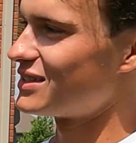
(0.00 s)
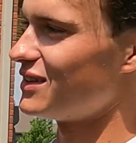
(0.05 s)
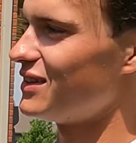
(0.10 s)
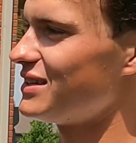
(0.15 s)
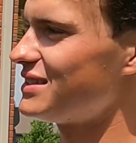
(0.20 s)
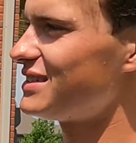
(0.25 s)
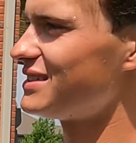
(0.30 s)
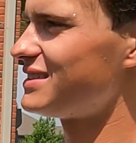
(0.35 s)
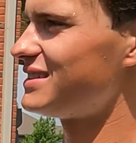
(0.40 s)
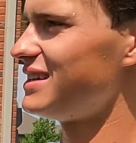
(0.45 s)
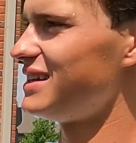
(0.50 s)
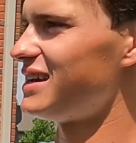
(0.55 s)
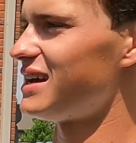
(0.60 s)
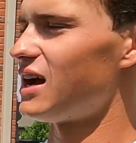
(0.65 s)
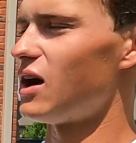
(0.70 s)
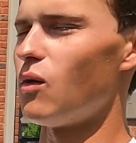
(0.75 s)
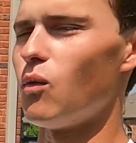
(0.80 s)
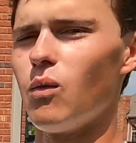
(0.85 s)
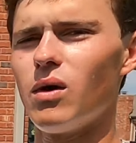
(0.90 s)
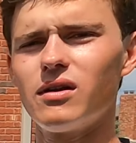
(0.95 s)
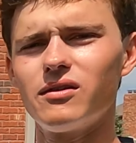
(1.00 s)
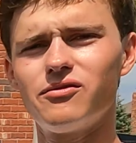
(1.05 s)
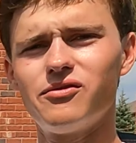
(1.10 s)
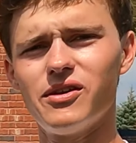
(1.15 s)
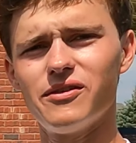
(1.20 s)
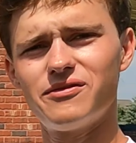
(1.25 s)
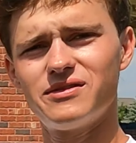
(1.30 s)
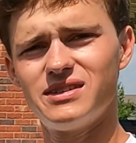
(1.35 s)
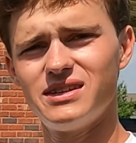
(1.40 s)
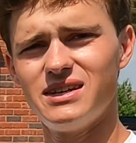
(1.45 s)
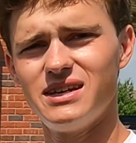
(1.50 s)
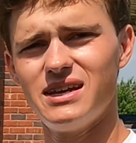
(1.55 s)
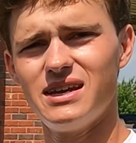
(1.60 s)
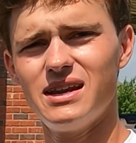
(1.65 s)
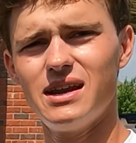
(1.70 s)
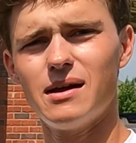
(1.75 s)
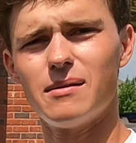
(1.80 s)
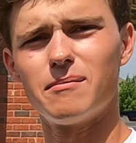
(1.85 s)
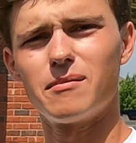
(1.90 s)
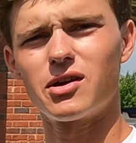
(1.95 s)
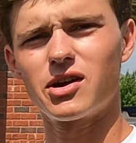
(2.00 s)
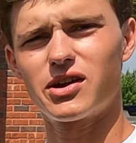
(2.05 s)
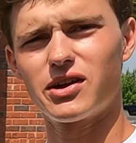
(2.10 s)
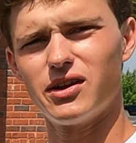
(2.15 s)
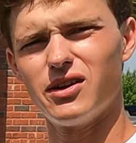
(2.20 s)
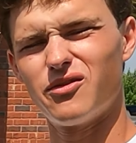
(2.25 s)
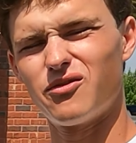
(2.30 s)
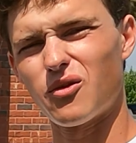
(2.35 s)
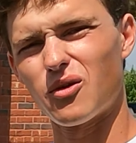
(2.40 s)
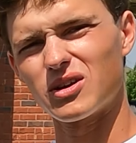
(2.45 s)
So this is the 115 Mercury